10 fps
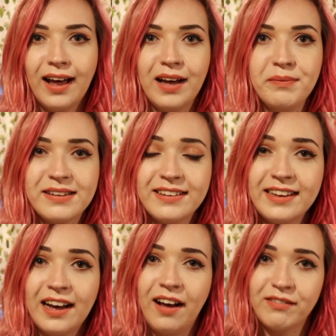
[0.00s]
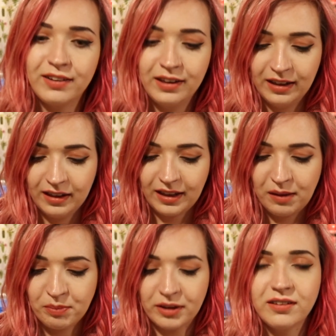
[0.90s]
I basically have
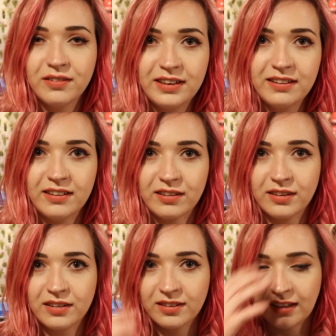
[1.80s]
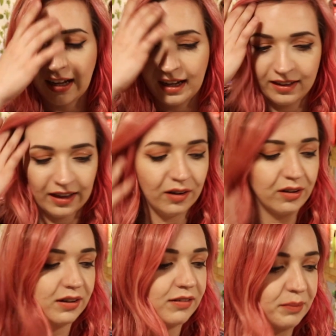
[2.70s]
a bunch of these t-shirts, and I
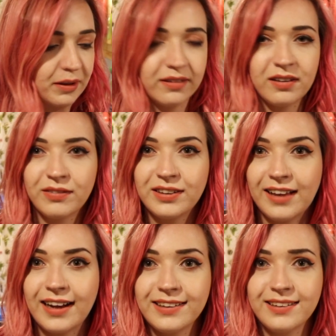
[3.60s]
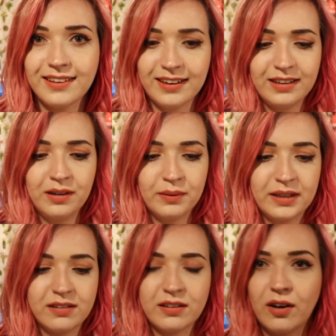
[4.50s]
also have a bunch of a second design,
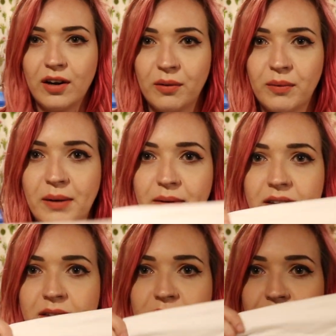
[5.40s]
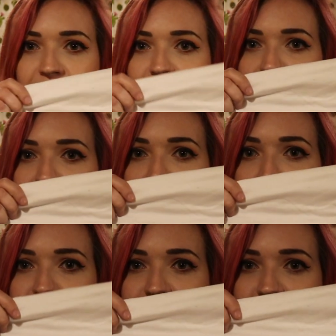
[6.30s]
which are white ones, which really need iron, but they